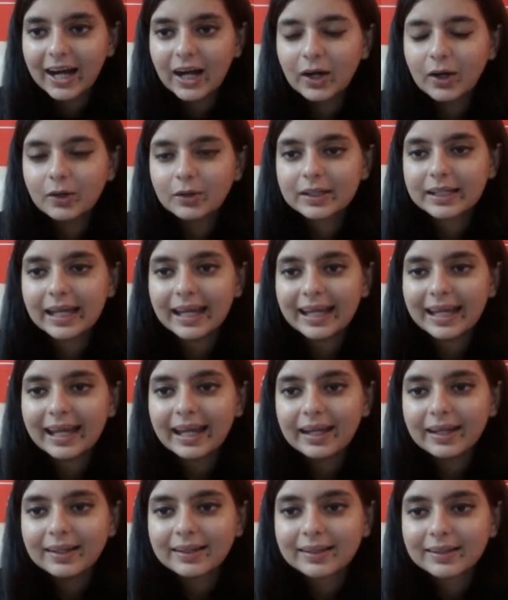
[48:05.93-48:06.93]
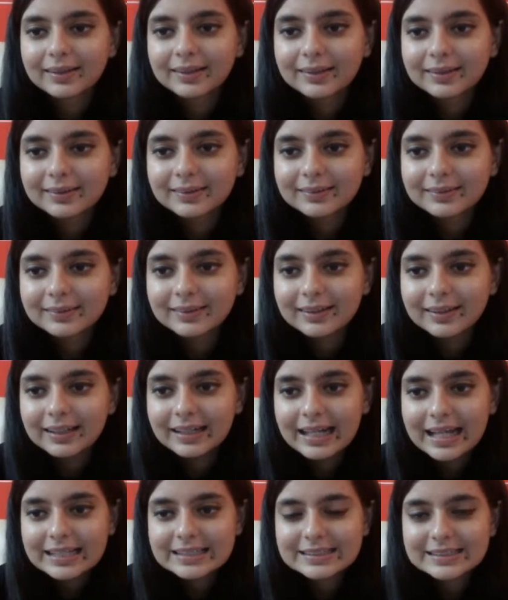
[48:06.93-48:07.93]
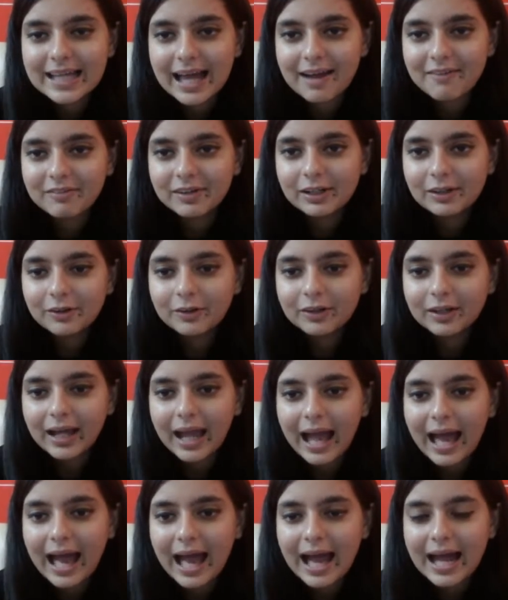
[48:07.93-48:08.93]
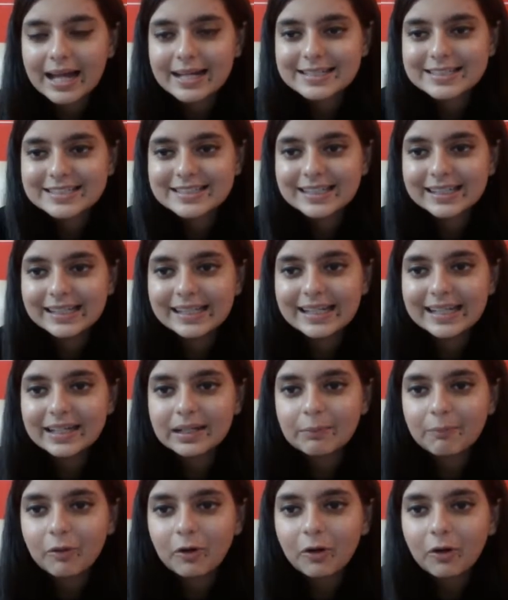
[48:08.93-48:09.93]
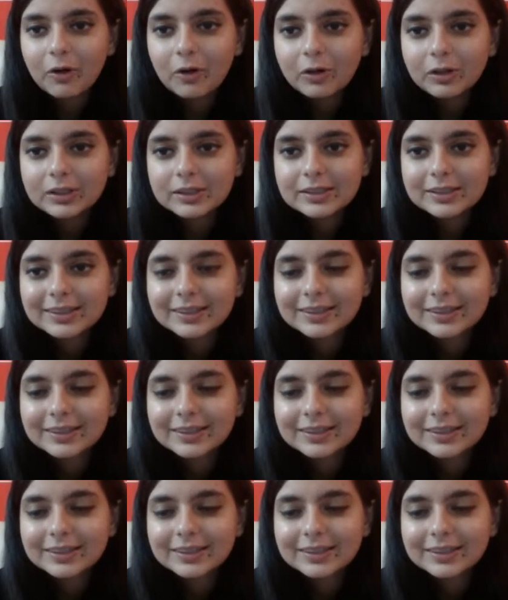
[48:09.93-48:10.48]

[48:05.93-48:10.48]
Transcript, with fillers: Okay, let's have a look at the leaderboard.